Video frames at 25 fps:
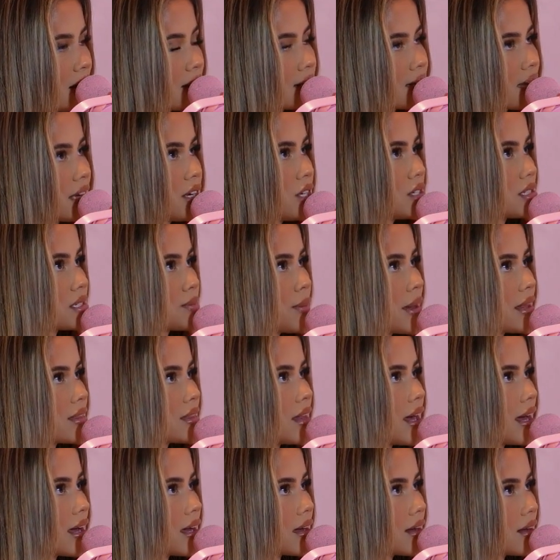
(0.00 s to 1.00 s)
Because then you spend
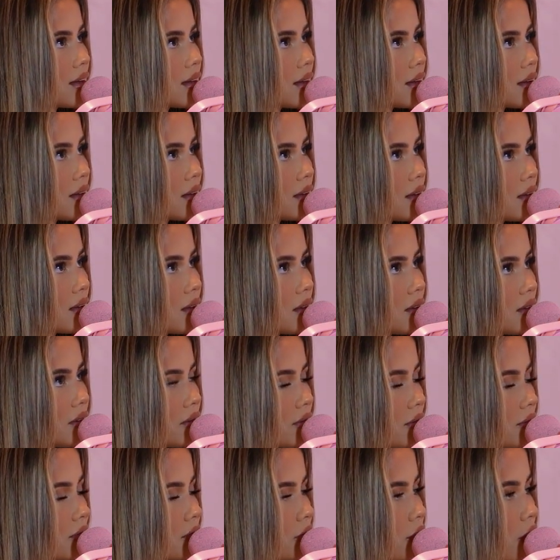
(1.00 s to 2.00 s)
like
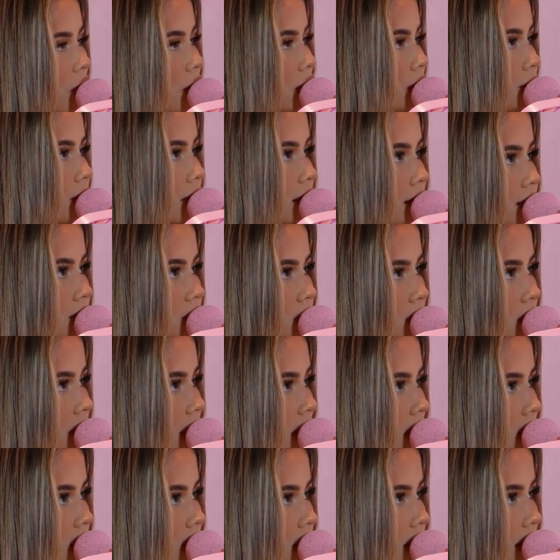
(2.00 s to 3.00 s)
30 minutes to an
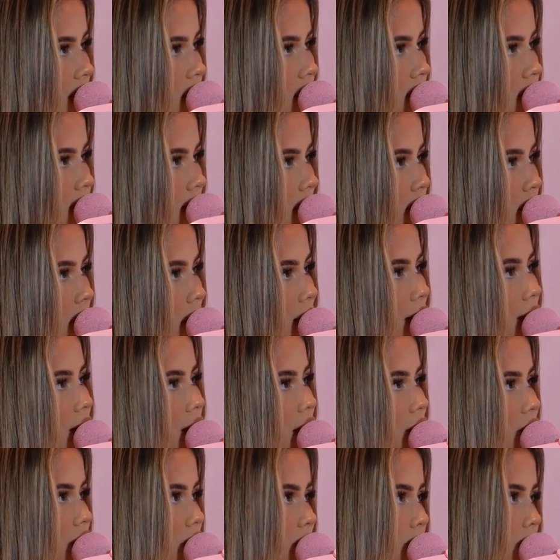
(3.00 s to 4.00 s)
hour like just saying bye to
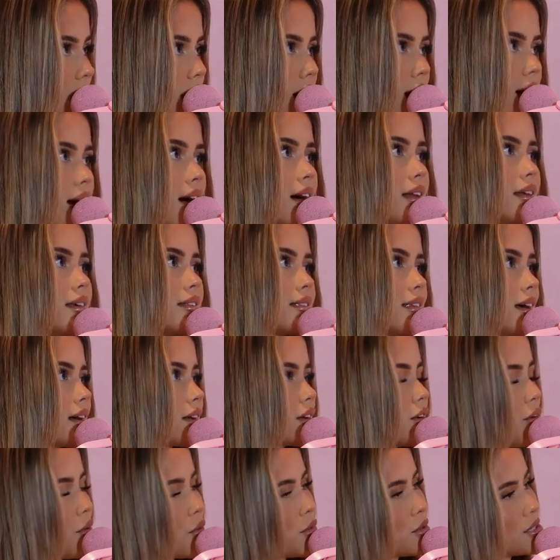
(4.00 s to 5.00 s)
everyone, and like
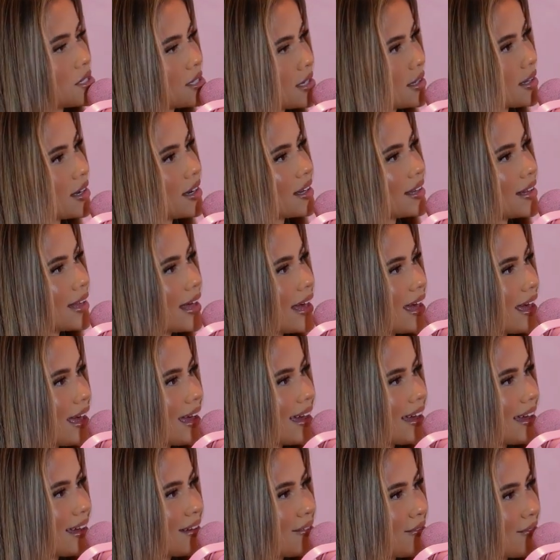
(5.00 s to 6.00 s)
no one wants you to
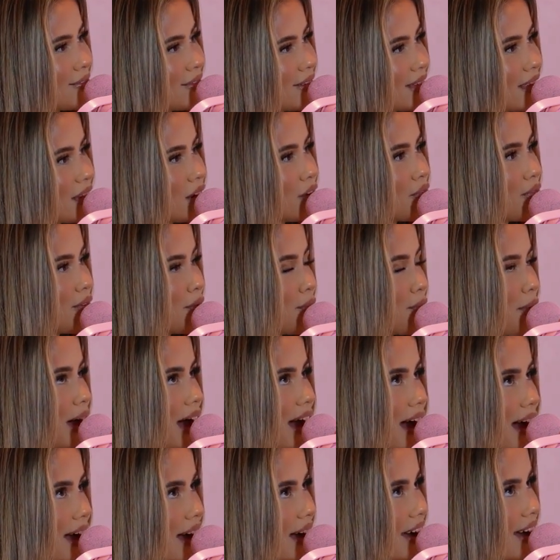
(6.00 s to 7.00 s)
leave, and then you feel
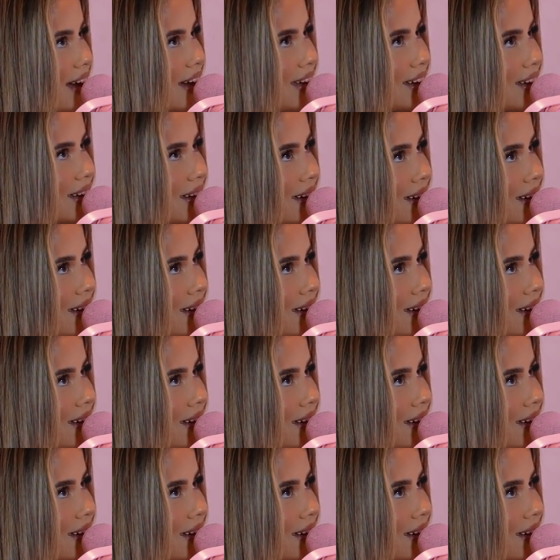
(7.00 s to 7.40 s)
bad.